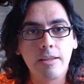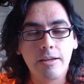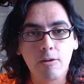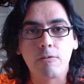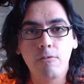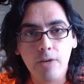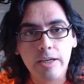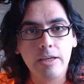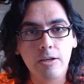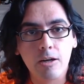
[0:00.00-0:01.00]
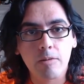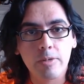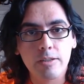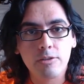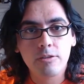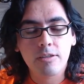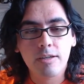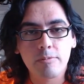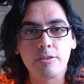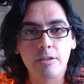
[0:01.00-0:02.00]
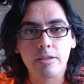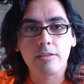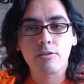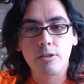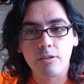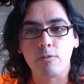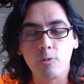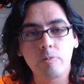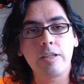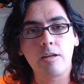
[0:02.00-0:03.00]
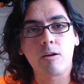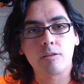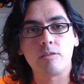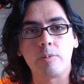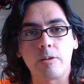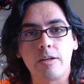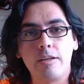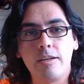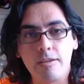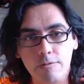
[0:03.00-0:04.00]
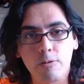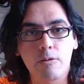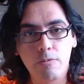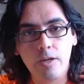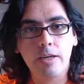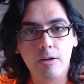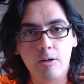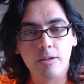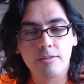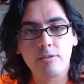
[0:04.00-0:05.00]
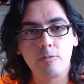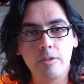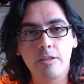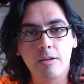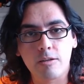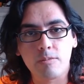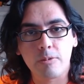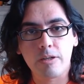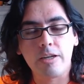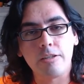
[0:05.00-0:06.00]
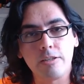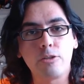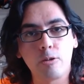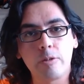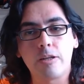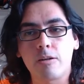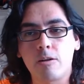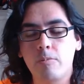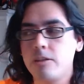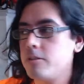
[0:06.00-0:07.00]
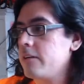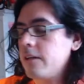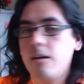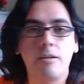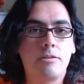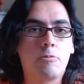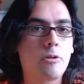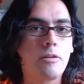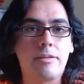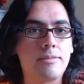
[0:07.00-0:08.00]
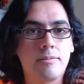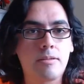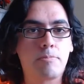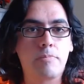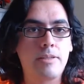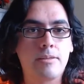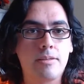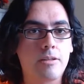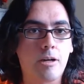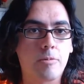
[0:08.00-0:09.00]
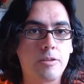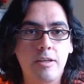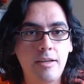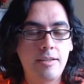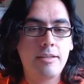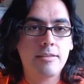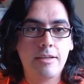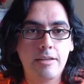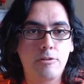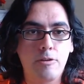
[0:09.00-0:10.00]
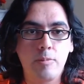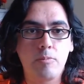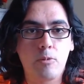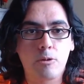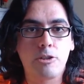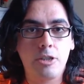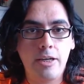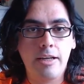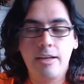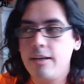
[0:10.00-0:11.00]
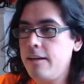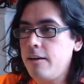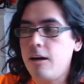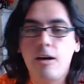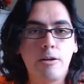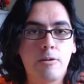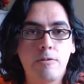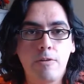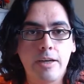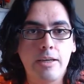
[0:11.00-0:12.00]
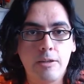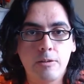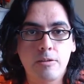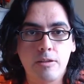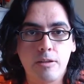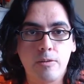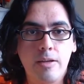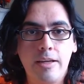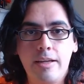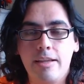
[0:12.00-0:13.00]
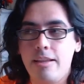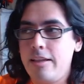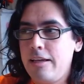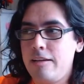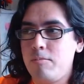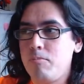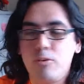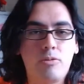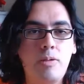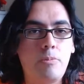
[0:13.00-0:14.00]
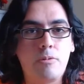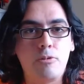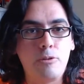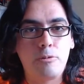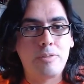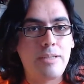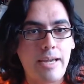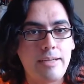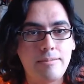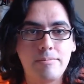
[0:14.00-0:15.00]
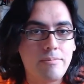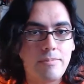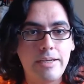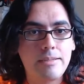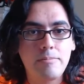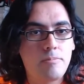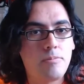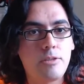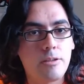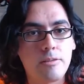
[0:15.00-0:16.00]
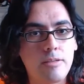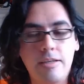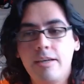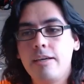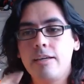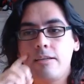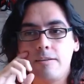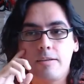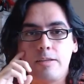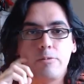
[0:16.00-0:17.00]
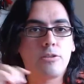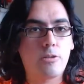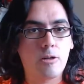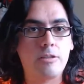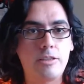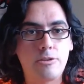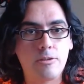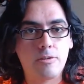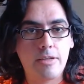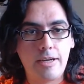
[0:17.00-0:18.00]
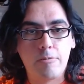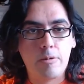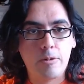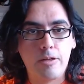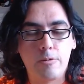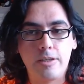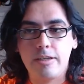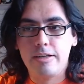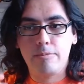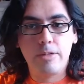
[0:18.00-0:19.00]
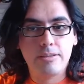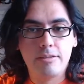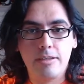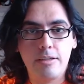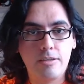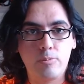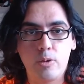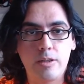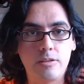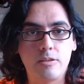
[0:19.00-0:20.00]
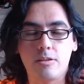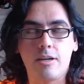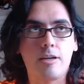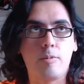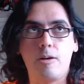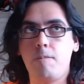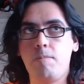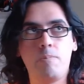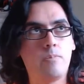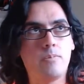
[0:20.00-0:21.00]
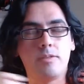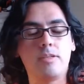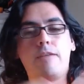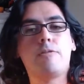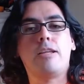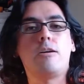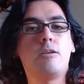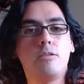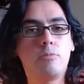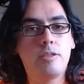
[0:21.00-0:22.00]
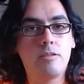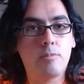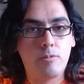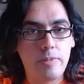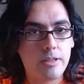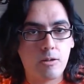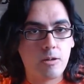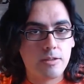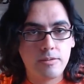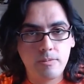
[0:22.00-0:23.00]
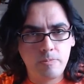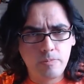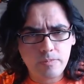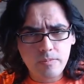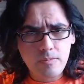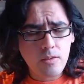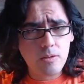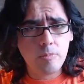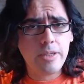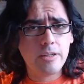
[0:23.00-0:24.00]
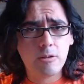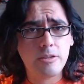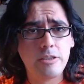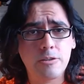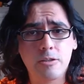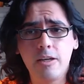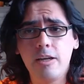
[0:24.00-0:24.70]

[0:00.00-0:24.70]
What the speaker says: They are fucking garbage. I'm serious. If you read The Art Spirit, if you're a fucking artist, you read The Art Spirit, and then you go read other art books, you're like, oh, these are worthless. They're basically garbage. This guy told me more shit 100 fucking years ago than most people do today. Like, seriously. He was an art teacher, the guy, Robert Henri, and he basically, in this book, he's just talking about just everything, all his wisdom of being an artist, or being an art teacher.